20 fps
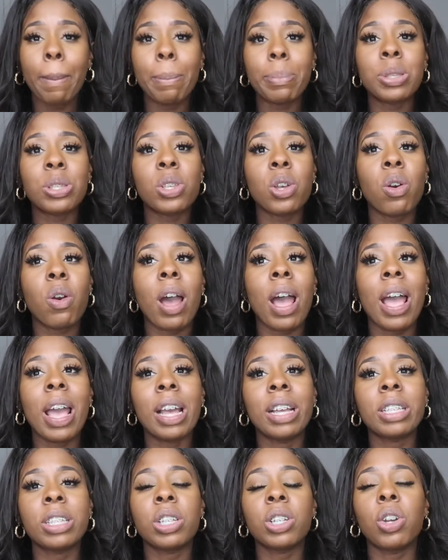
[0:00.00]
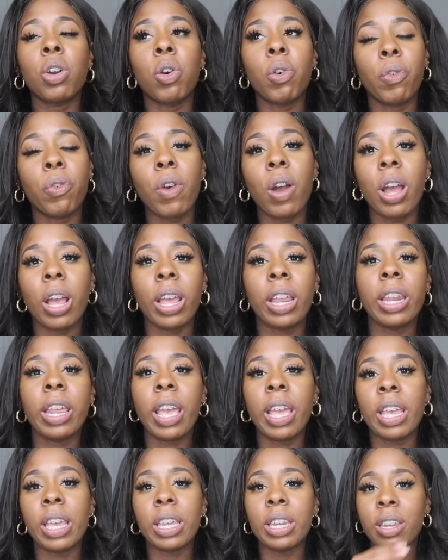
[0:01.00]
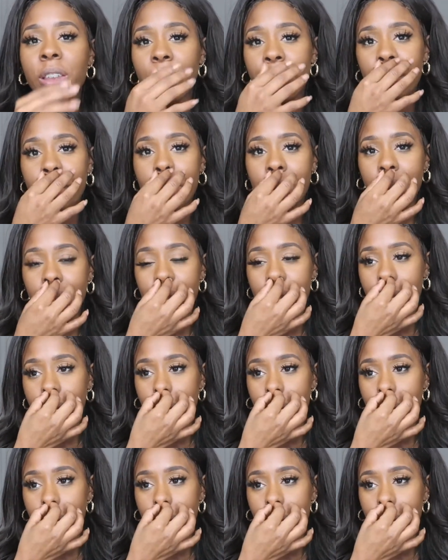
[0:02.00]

So I had to go find a different